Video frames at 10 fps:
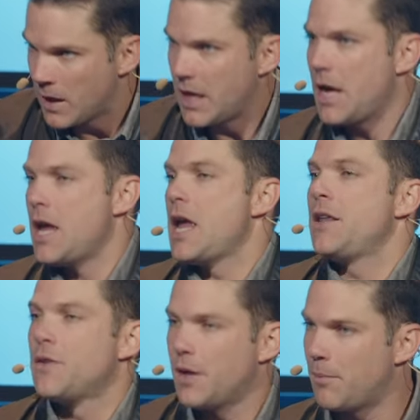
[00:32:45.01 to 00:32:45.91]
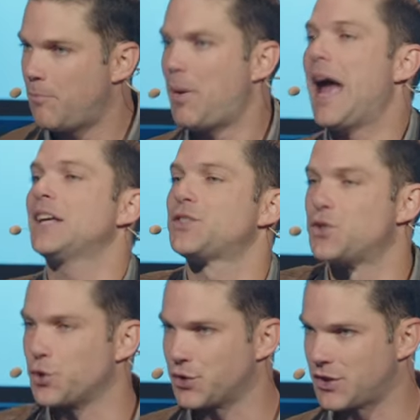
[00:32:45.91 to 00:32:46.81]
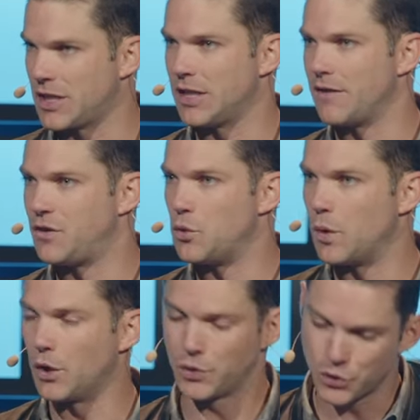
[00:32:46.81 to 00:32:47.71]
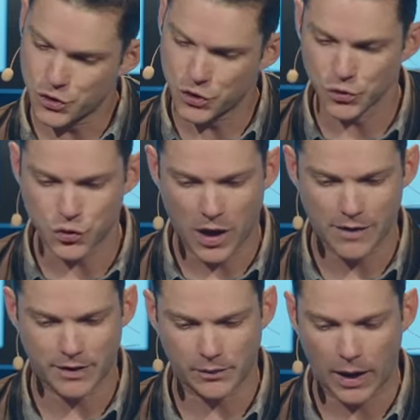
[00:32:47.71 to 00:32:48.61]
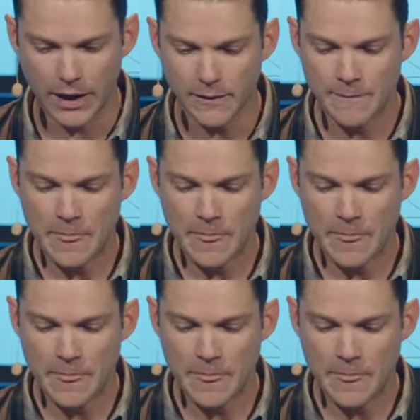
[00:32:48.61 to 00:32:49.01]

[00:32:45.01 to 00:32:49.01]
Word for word: in the passenger seat, if you will. You're still driving, right?